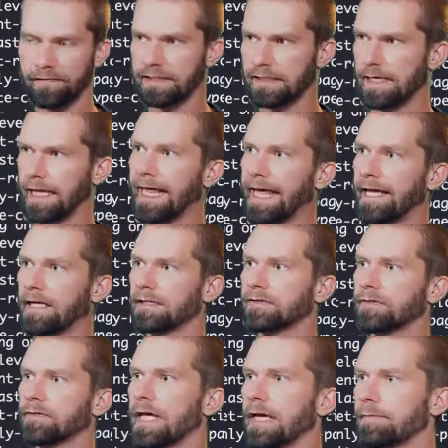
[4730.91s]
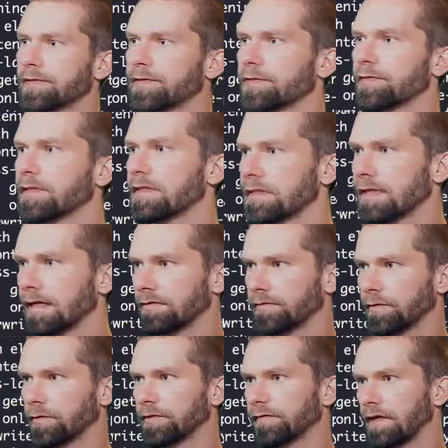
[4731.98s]
It's an Electron app. So this kind of
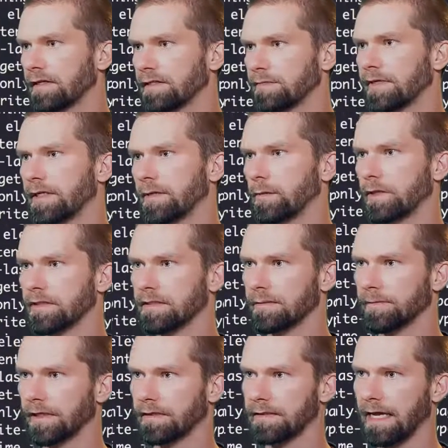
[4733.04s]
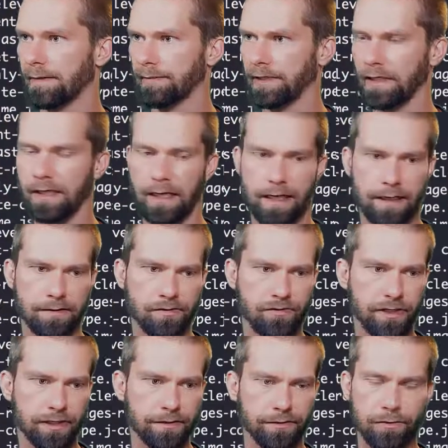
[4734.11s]
notifies me when something is happening, and then
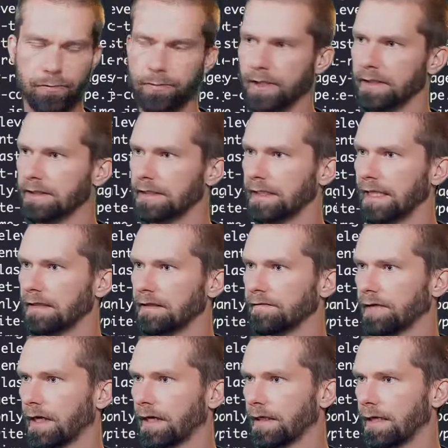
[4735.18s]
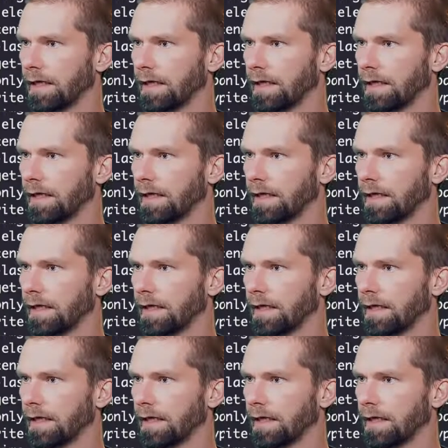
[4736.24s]
triggered a new build in Netlify.